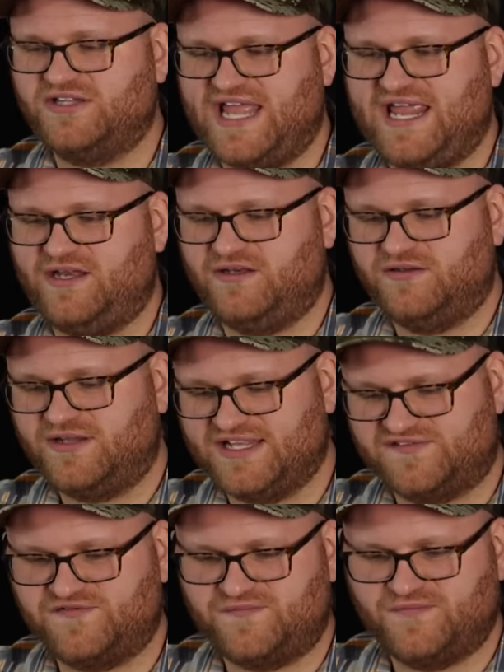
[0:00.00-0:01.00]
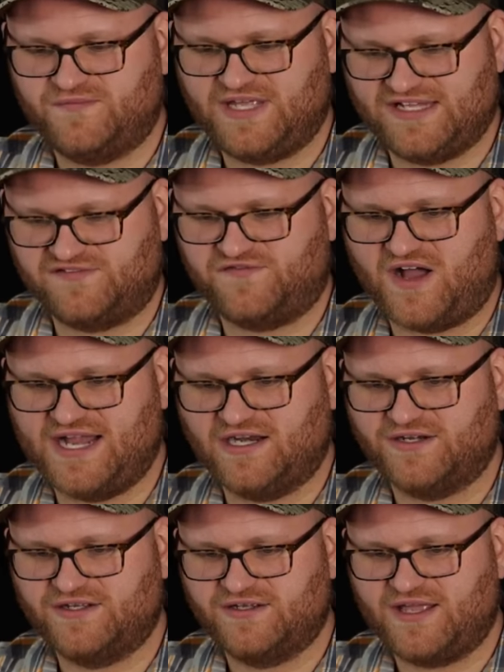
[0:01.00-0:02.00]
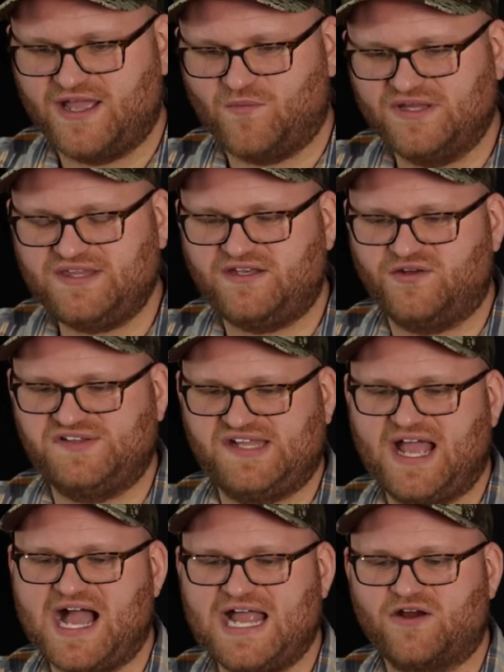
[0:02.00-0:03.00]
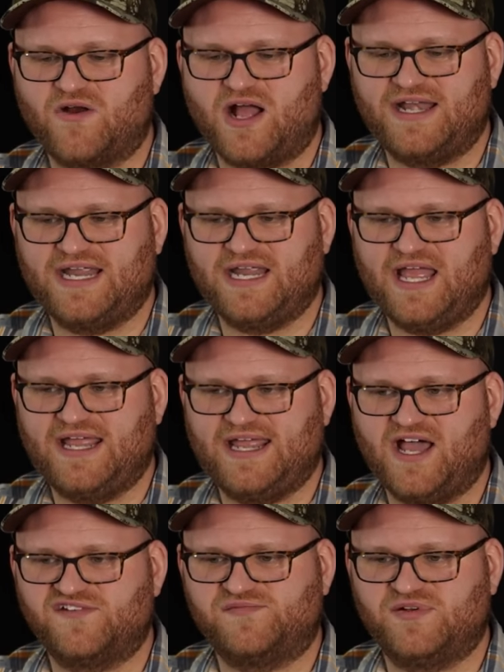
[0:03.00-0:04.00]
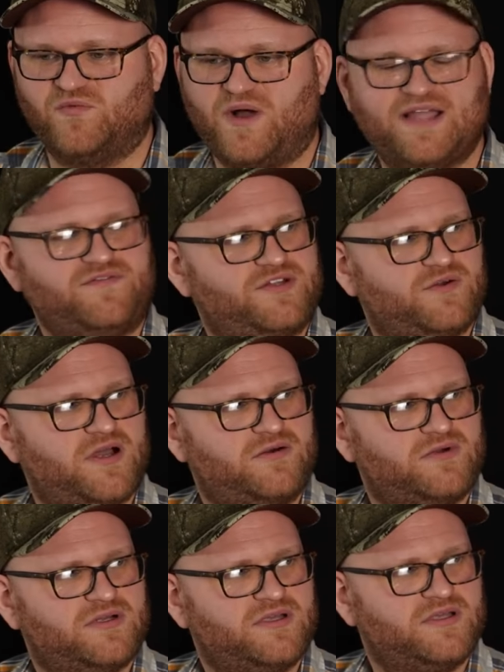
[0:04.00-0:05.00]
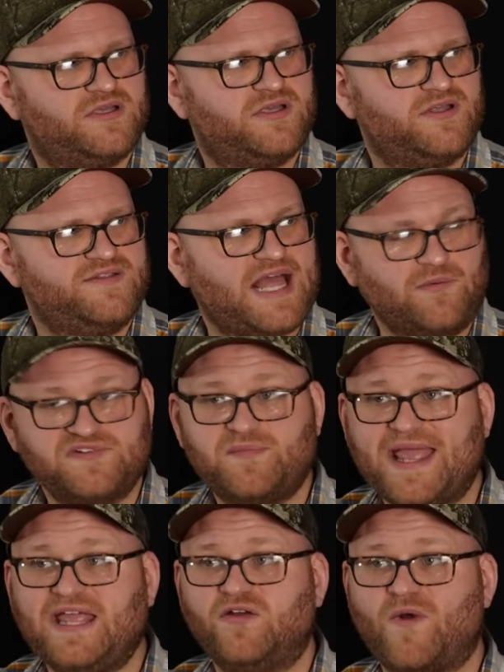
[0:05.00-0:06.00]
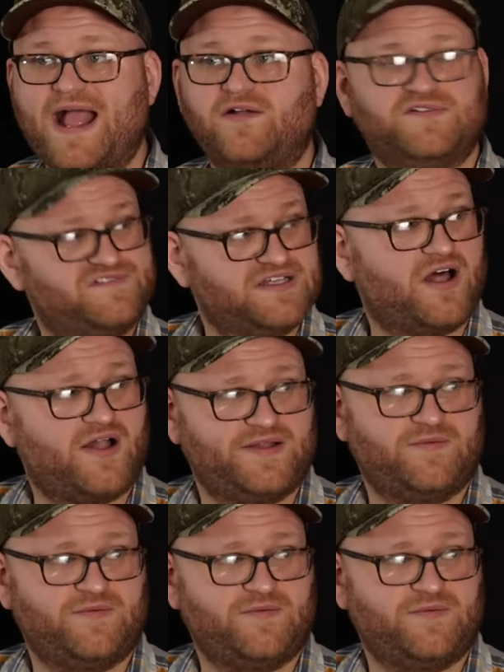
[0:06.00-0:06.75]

Paul Dehn gets, gets fired. And what they do is they hire on a, a husband-wife duo mm-hmm. that was making rounds in